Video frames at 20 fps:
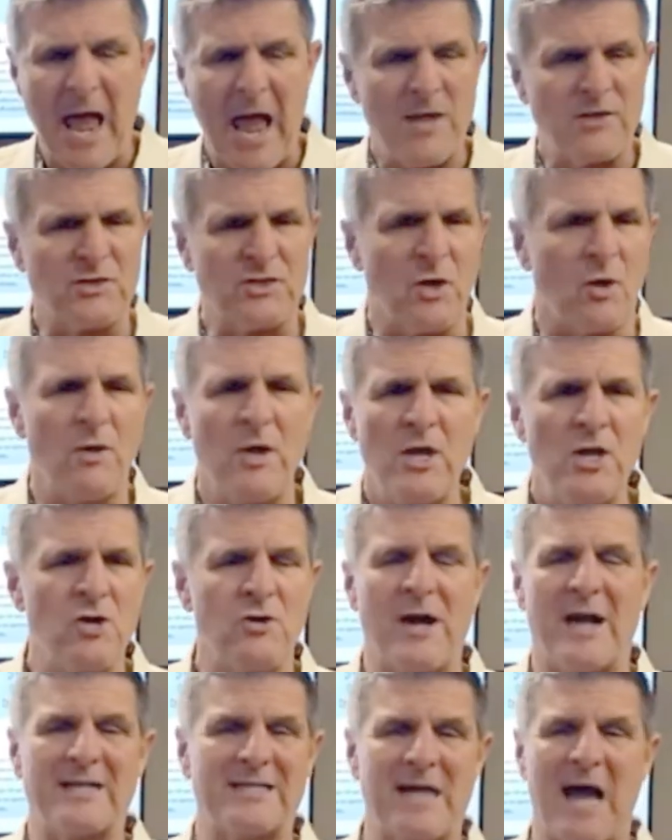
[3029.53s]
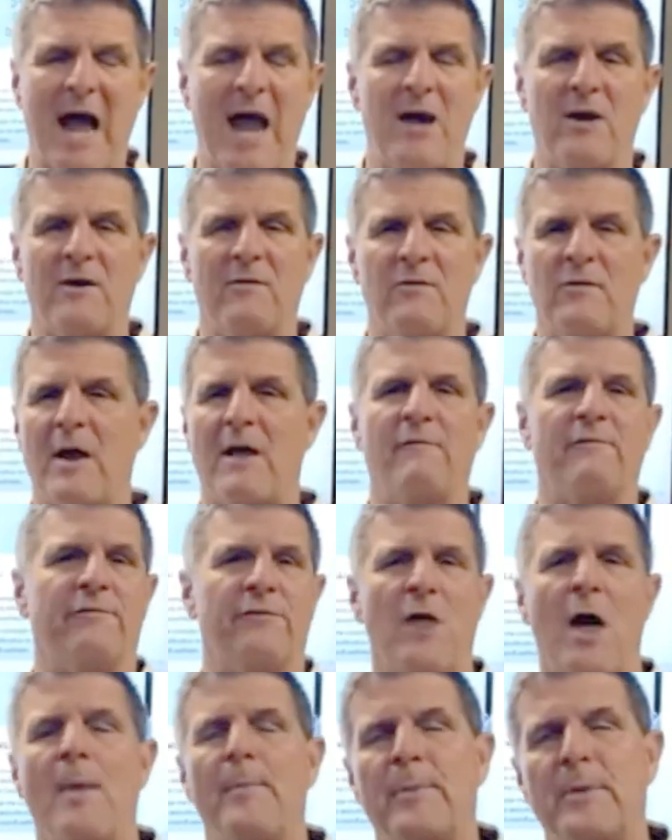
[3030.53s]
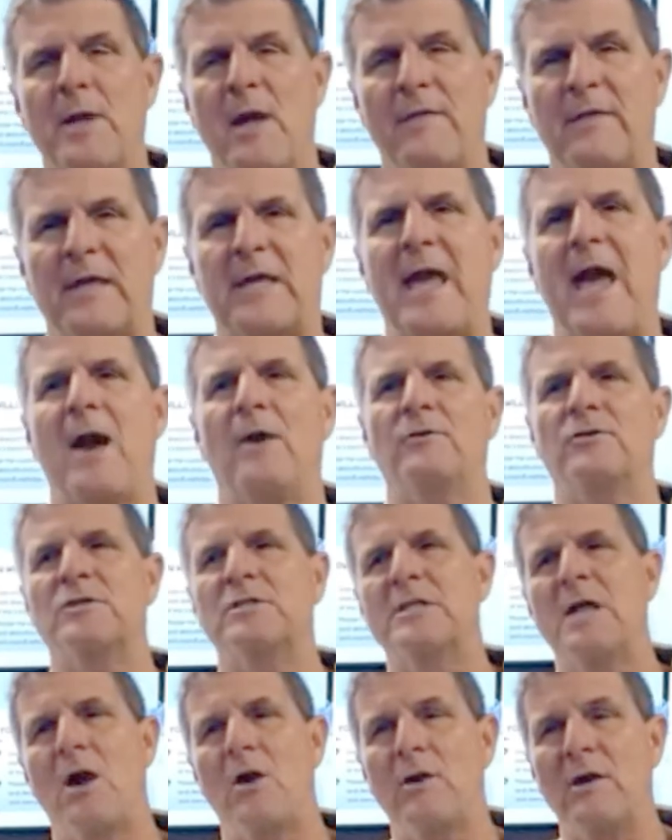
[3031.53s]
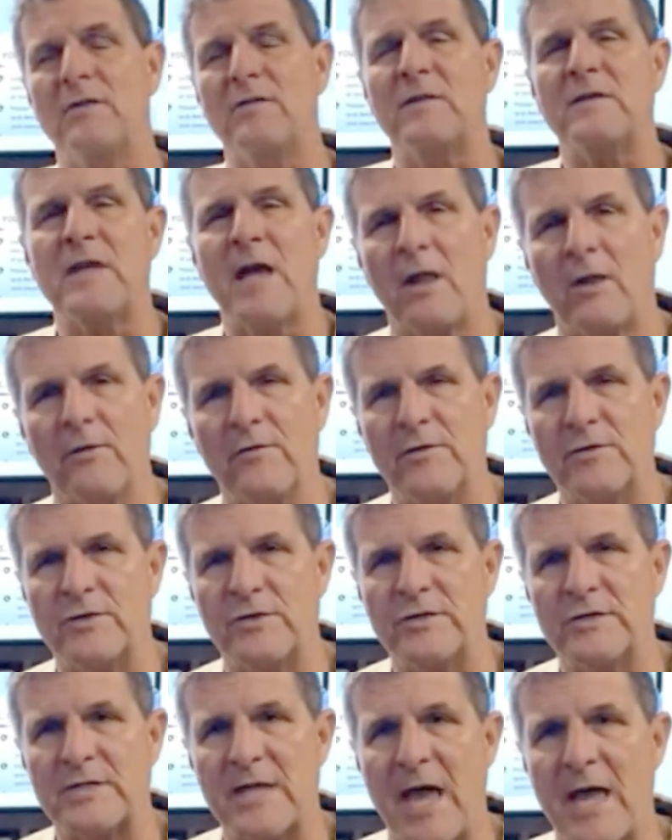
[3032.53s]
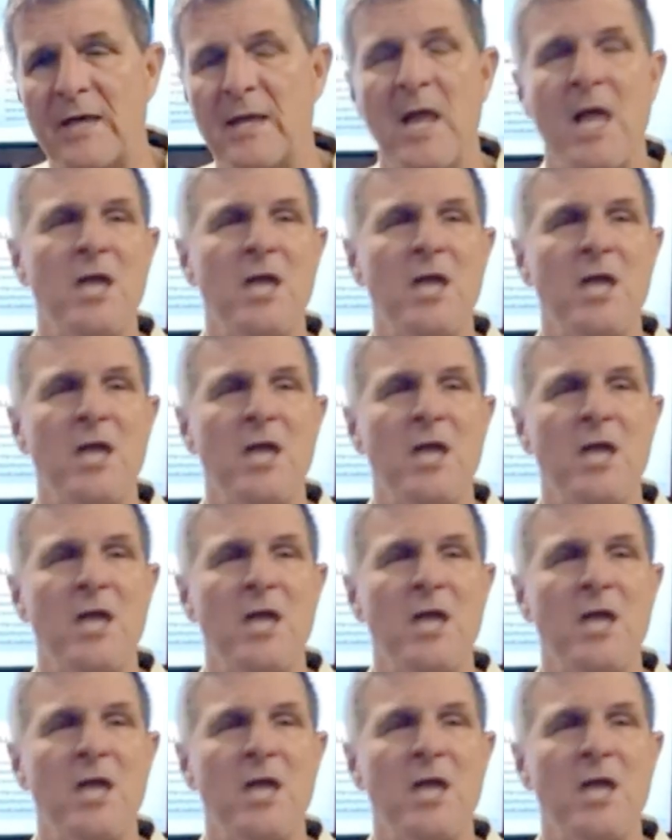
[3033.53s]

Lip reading: And so you're not tired every night flopping on the couch staring at the television set.